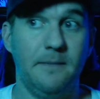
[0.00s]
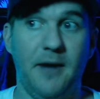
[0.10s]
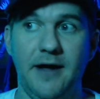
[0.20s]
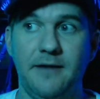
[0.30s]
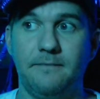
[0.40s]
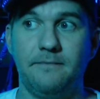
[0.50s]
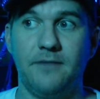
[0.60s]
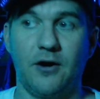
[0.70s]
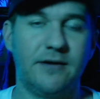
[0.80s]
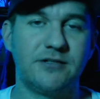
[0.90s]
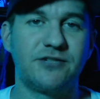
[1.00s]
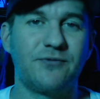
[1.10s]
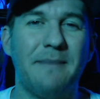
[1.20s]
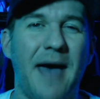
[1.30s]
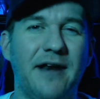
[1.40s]
or it's just
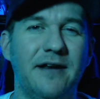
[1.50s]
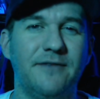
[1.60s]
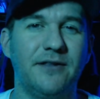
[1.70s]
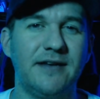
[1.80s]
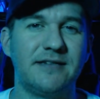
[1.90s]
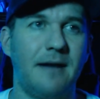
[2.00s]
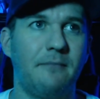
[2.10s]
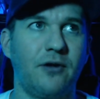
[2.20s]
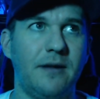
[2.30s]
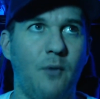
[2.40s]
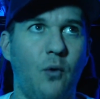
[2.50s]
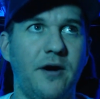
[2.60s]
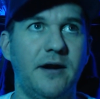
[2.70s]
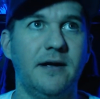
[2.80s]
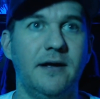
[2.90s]
repetitive at least, not really
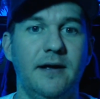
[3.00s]
boring.